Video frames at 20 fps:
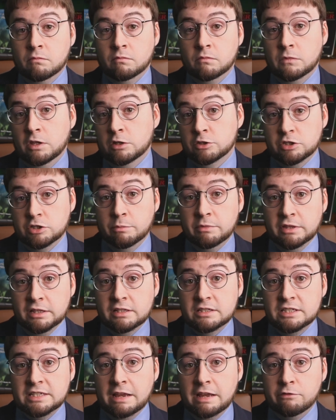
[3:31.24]
There's something
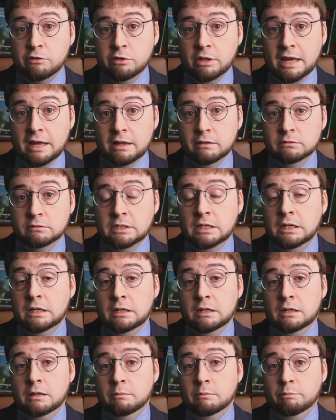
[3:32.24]
to say for that.
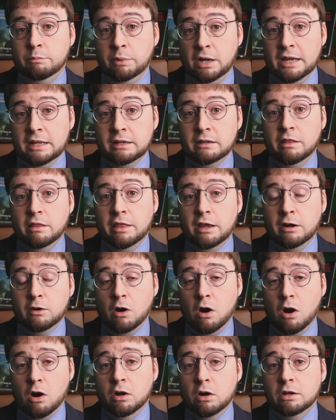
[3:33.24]
But there
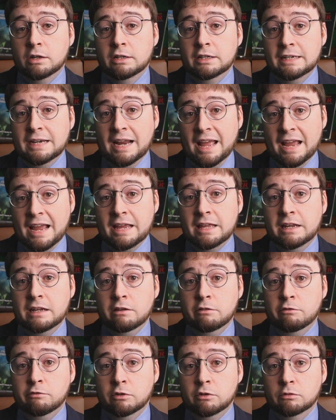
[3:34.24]
are
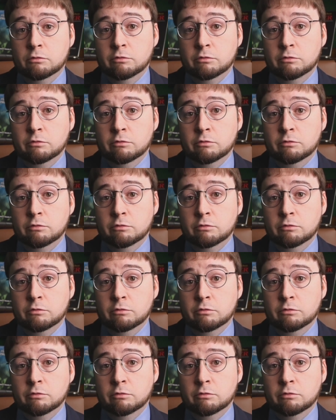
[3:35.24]
negative